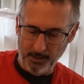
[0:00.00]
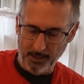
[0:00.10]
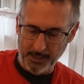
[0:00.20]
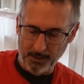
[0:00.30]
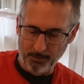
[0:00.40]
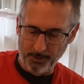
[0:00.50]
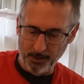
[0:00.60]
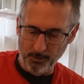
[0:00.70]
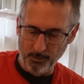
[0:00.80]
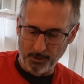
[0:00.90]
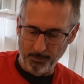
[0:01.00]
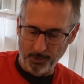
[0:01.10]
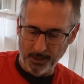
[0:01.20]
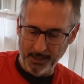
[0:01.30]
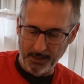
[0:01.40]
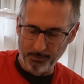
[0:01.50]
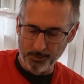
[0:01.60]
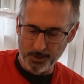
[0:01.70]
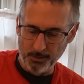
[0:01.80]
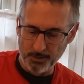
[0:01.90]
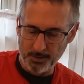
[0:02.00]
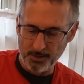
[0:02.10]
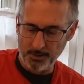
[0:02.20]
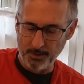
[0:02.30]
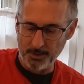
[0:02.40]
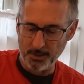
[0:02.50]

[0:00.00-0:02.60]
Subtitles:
And now I'm going to do my pineapple juice, the